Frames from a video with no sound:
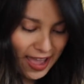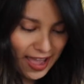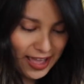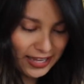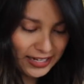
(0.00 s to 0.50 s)

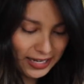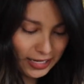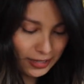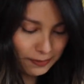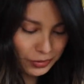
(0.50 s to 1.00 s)
and it
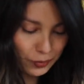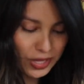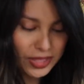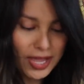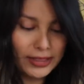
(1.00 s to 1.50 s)
comes
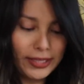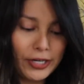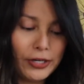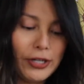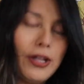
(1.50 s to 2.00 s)
with a
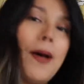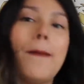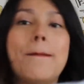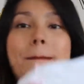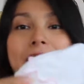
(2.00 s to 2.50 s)
little
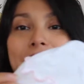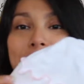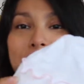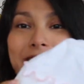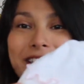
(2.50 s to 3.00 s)

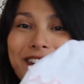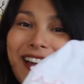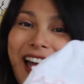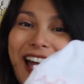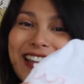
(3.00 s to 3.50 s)
matching
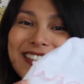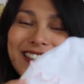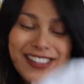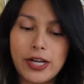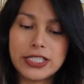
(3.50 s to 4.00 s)
little
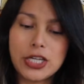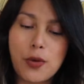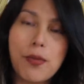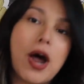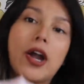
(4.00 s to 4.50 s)
hat.
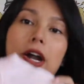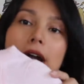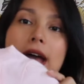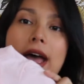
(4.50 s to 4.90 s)
Also brought her